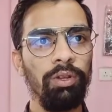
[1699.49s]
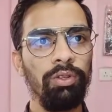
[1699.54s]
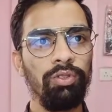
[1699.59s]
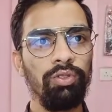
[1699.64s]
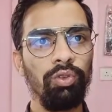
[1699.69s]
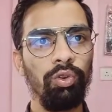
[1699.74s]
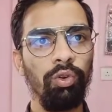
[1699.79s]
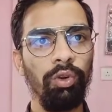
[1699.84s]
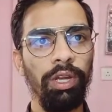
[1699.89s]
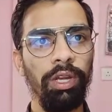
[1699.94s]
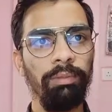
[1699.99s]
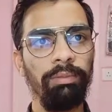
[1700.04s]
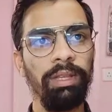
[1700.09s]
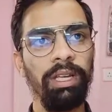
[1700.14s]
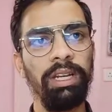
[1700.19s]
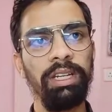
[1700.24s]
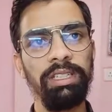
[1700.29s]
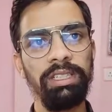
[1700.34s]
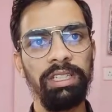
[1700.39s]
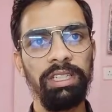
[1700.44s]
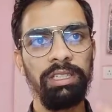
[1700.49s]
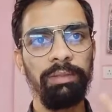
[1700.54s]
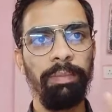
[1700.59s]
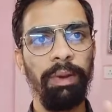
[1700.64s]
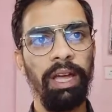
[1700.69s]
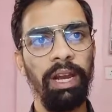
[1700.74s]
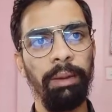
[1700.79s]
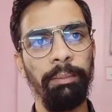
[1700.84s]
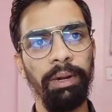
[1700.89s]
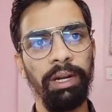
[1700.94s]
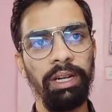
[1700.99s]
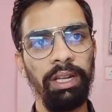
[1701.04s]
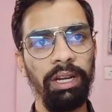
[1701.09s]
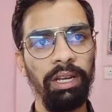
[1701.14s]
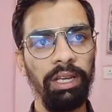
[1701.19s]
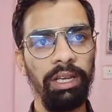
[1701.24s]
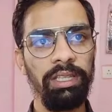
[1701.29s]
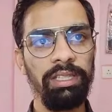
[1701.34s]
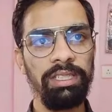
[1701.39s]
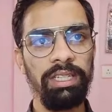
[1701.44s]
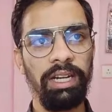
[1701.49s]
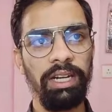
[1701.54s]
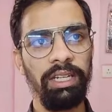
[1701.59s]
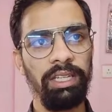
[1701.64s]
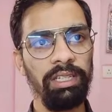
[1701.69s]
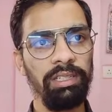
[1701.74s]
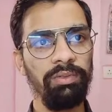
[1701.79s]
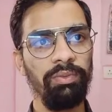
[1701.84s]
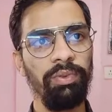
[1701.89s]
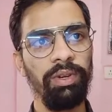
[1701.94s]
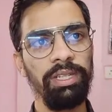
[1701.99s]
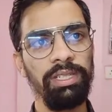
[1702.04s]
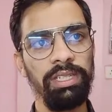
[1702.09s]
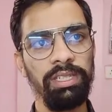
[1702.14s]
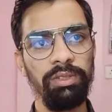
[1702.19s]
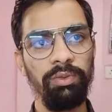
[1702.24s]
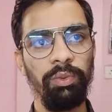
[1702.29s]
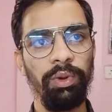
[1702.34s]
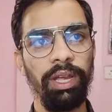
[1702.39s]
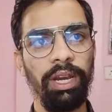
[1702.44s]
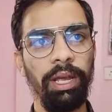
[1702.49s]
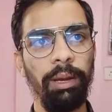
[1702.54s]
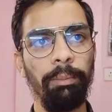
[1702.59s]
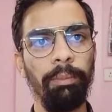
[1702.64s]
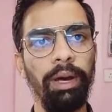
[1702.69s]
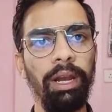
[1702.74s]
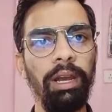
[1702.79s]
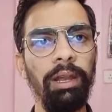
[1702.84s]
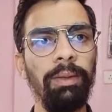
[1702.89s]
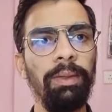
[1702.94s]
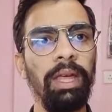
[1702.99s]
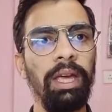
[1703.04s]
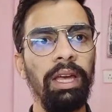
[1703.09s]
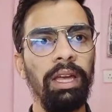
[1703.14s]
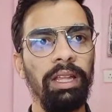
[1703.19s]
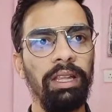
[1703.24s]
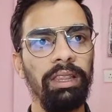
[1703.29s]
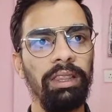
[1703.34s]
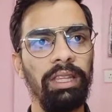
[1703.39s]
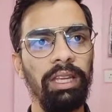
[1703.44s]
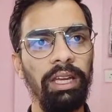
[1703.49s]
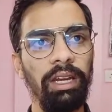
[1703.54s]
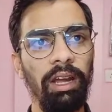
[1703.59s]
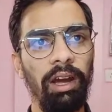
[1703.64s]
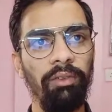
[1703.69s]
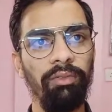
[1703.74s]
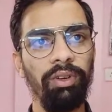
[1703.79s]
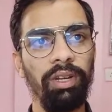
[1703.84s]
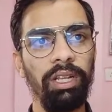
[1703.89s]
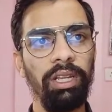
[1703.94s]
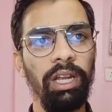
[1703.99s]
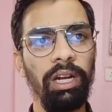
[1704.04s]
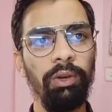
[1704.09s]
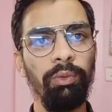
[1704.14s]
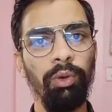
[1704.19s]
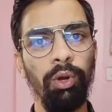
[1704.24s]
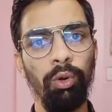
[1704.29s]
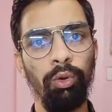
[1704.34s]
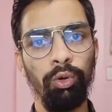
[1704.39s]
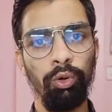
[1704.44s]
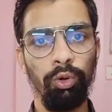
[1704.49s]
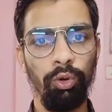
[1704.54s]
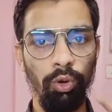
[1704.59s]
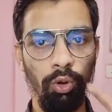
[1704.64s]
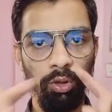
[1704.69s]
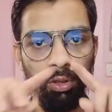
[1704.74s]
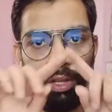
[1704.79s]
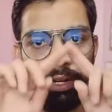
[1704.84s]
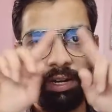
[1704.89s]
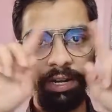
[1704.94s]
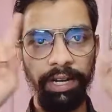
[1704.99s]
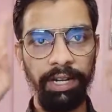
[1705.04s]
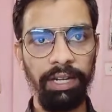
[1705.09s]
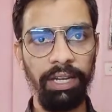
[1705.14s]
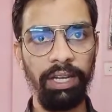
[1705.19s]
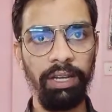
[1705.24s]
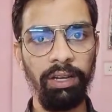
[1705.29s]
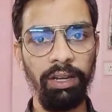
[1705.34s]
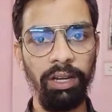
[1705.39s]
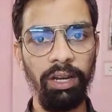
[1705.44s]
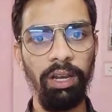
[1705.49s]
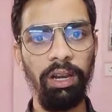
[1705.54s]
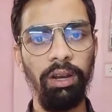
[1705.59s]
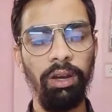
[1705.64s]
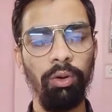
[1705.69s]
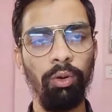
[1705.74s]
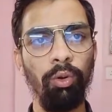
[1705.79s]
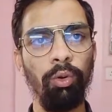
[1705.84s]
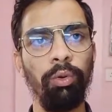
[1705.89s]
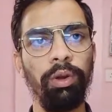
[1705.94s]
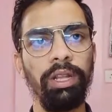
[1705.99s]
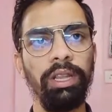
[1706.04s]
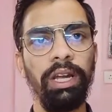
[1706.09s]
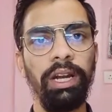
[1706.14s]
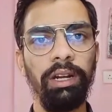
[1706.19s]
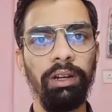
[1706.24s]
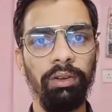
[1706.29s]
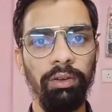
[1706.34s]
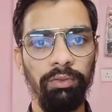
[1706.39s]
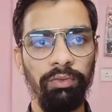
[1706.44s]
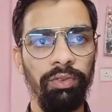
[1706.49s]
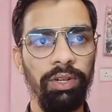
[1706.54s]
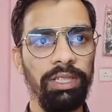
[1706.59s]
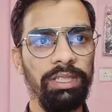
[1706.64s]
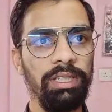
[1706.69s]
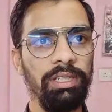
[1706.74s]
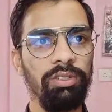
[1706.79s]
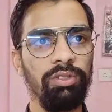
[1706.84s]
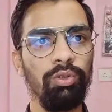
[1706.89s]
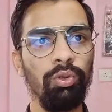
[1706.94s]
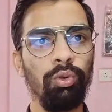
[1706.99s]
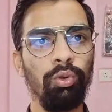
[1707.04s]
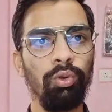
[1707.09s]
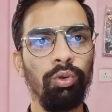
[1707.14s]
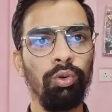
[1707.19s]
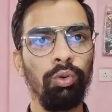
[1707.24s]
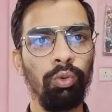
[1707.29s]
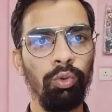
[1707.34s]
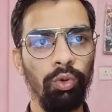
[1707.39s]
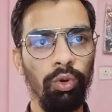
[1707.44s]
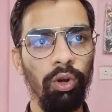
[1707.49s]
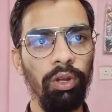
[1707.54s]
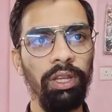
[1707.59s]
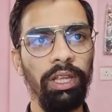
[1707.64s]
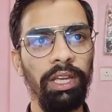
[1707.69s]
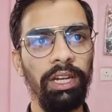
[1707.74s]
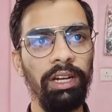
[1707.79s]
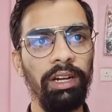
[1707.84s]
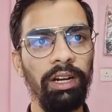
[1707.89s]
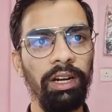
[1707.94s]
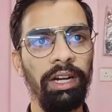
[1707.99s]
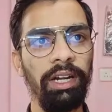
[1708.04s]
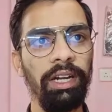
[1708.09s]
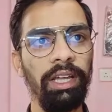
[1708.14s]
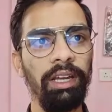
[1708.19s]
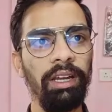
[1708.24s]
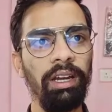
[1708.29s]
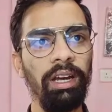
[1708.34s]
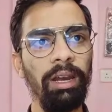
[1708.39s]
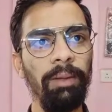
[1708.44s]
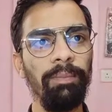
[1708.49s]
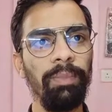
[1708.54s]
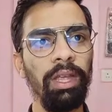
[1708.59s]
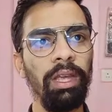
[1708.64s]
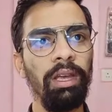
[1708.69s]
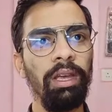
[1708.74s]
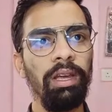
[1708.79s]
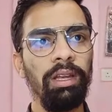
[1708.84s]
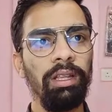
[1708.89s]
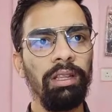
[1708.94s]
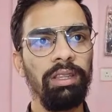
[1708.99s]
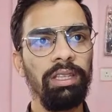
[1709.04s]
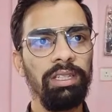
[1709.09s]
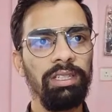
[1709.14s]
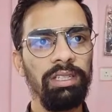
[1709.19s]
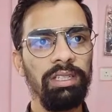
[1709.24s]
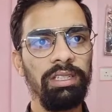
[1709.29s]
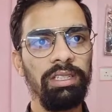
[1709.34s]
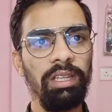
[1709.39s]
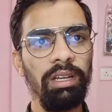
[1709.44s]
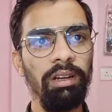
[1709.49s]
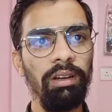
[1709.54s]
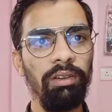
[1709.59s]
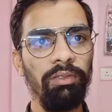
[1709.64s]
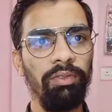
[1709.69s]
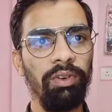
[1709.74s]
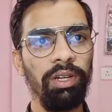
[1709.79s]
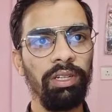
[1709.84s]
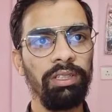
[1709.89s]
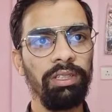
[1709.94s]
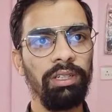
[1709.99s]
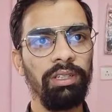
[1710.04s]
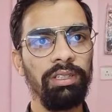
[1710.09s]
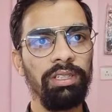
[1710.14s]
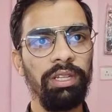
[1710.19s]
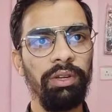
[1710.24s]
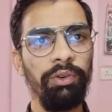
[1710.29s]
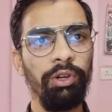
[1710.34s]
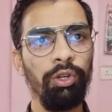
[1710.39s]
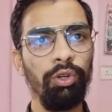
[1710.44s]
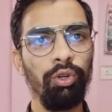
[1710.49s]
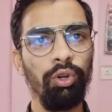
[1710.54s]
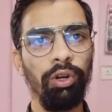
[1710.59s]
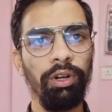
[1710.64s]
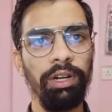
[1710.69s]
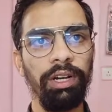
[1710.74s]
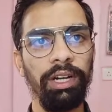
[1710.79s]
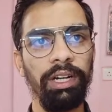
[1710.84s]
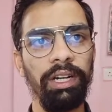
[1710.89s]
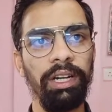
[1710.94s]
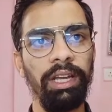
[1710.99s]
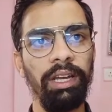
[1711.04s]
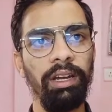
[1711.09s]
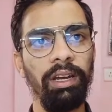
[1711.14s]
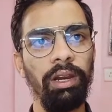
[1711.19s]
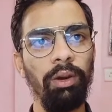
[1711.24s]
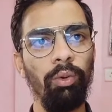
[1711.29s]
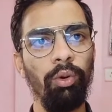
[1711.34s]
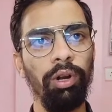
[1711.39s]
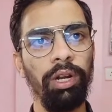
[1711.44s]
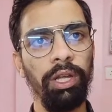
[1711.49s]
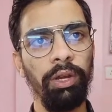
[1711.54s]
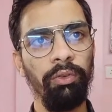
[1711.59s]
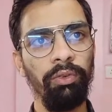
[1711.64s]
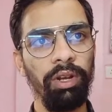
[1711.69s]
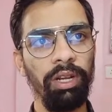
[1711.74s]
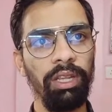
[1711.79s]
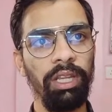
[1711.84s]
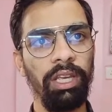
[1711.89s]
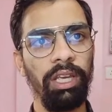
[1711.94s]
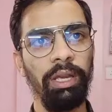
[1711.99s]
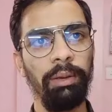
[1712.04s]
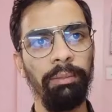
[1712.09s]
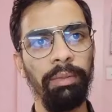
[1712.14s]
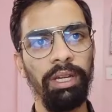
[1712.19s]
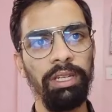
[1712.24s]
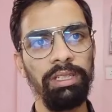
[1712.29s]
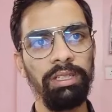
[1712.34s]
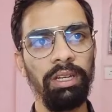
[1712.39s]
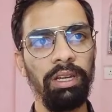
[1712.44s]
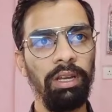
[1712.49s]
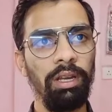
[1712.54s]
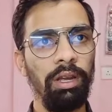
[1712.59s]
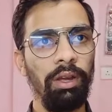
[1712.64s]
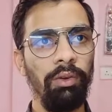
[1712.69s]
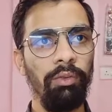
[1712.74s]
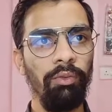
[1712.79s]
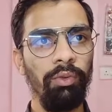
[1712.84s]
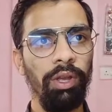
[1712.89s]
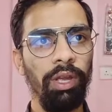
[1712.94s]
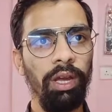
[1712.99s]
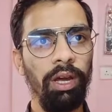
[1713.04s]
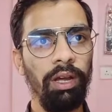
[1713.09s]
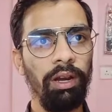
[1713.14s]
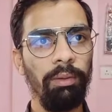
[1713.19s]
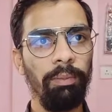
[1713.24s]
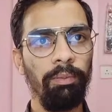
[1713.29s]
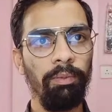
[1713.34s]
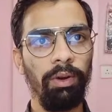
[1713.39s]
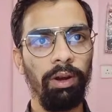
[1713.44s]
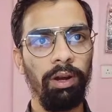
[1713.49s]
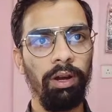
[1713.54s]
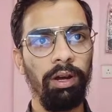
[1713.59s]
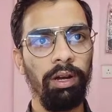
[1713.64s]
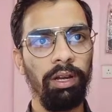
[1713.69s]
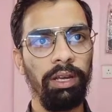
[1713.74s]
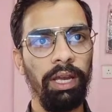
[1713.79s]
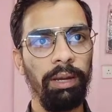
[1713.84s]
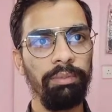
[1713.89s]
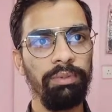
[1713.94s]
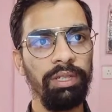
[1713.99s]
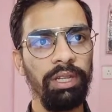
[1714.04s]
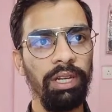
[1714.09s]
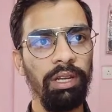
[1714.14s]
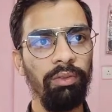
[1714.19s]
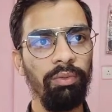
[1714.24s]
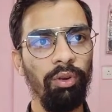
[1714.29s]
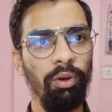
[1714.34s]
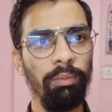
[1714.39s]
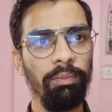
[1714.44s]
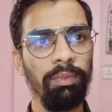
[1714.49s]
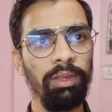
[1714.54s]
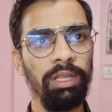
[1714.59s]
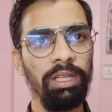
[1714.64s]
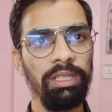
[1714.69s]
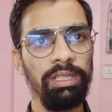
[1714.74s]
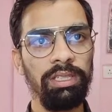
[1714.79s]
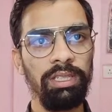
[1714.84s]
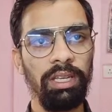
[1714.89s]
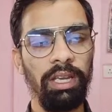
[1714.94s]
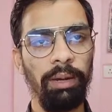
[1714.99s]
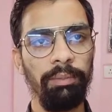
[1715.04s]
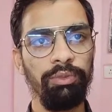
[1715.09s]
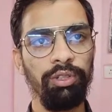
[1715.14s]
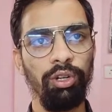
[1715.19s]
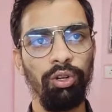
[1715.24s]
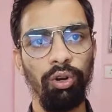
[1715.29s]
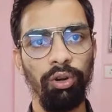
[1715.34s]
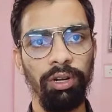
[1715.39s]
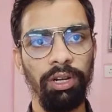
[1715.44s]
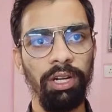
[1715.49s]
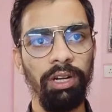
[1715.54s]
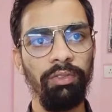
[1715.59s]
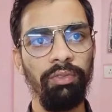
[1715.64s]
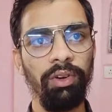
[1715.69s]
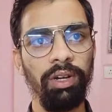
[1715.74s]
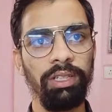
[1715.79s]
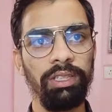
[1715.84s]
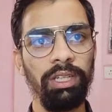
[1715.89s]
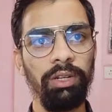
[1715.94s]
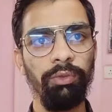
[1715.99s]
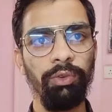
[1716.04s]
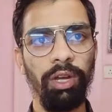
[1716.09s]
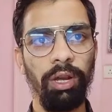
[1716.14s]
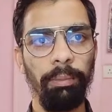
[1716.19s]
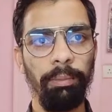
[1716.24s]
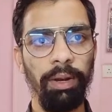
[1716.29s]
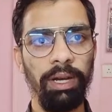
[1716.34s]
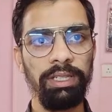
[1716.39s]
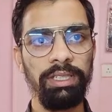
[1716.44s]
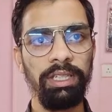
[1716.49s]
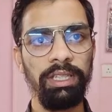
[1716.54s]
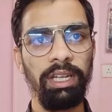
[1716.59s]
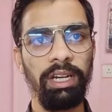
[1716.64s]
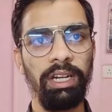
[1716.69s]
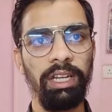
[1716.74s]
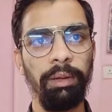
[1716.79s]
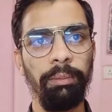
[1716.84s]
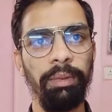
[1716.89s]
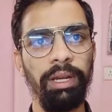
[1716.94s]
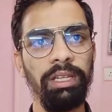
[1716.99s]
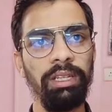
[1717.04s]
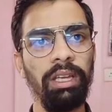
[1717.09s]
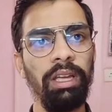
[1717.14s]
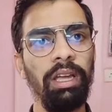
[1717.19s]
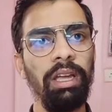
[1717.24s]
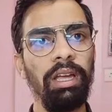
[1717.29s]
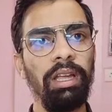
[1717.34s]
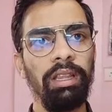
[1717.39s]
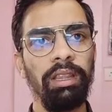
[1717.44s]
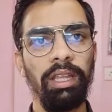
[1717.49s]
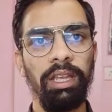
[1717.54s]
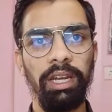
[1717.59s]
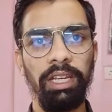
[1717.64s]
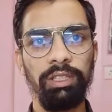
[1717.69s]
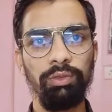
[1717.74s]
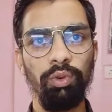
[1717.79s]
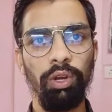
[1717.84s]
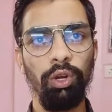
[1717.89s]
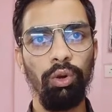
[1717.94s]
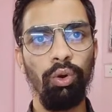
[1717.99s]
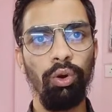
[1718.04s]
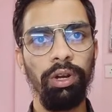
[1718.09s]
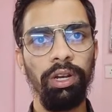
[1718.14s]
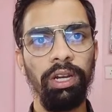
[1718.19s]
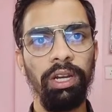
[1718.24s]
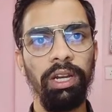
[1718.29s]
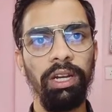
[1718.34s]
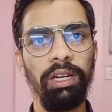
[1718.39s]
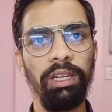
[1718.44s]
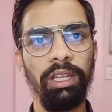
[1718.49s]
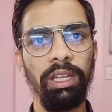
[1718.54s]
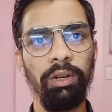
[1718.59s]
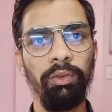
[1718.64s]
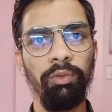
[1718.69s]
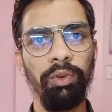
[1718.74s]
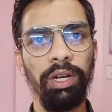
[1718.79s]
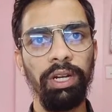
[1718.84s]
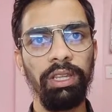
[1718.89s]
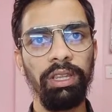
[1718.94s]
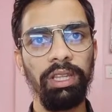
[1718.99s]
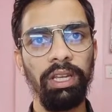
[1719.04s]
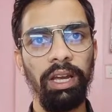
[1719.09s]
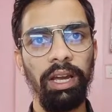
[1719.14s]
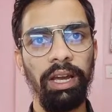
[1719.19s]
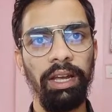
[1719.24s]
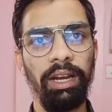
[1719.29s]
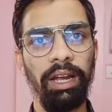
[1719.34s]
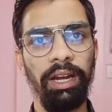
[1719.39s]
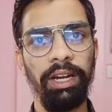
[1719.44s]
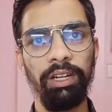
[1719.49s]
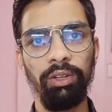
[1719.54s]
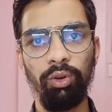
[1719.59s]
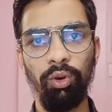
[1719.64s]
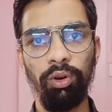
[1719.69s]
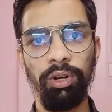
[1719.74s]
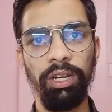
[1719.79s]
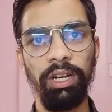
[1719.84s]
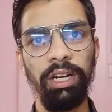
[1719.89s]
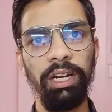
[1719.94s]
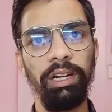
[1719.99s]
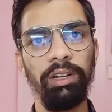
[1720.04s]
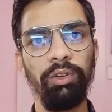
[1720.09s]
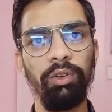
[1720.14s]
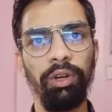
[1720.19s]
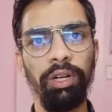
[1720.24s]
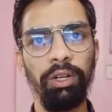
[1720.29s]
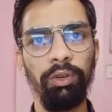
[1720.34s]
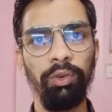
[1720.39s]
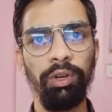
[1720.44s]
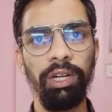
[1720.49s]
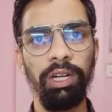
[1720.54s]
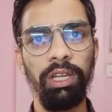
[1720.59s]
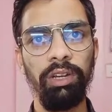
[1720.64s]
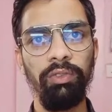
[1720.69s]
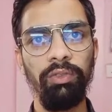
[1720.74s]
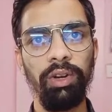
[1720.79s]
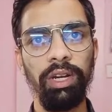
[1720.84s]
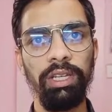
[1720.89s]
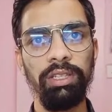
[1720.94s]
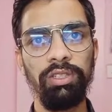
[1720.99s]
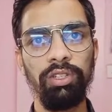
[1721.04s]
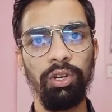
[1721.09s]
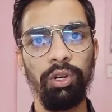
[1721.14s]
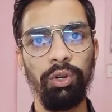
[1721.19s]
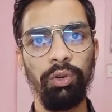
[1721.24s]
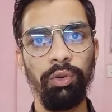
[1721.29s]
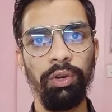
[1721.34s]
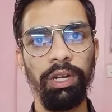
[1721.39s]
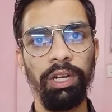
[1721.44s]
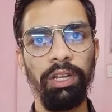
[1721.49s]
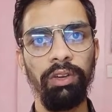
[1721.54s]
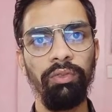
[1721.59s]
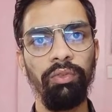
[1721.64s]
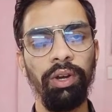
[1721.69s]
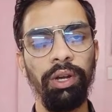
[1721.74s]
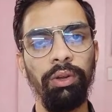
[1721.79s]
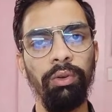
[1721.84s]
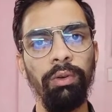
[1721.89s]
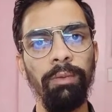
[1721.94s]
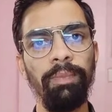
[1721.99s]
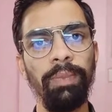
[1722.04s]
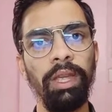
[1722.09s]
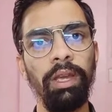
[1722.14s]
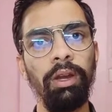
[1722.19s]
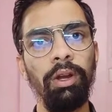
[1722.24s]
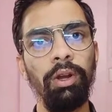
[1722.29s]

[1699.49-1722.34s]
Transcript: So if there is this parameter inside this faces variable, then after that we have to draw the rectangle over that faces. So to draw the rectangle, this is the function cv2.rectangle. Whatever the image we are capturing from this capture.read function, we are passing that image, then xy coordinate, then width and height coordinate, then 25, 0, 25